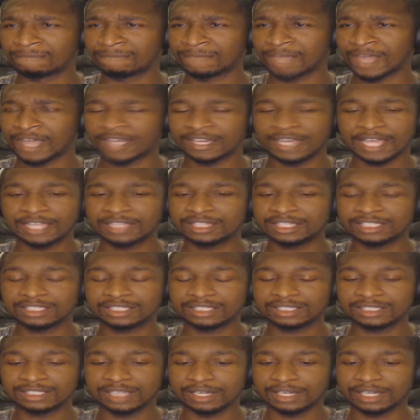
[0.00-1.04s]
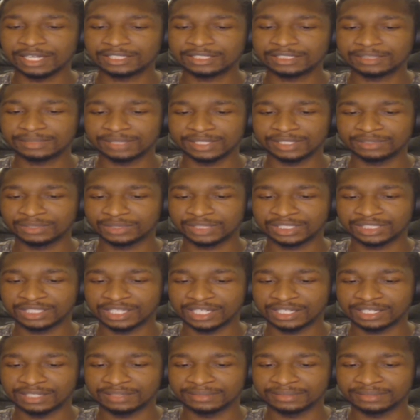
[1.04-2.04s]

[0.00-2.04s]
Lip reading: That doesn't sound like something would stick.